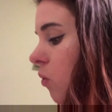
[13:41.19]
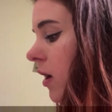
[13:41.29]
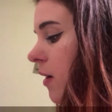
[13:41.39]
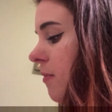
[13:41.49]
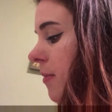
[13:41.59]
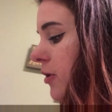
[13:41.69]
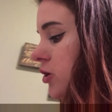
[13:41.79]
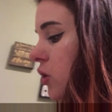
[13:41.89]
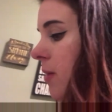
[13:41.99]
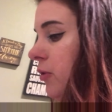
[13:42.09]
what I remember
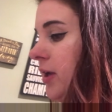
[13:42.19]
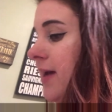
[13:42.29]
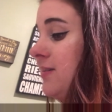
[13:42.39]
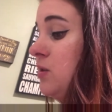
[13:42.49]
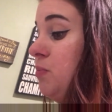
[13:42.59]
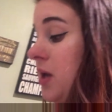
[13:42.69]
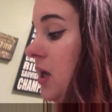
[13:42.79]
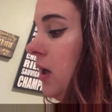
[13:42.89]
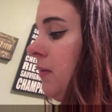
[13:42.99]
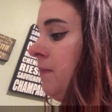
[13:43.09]
scrambled eggs
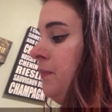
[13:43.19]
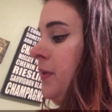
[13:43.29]
being.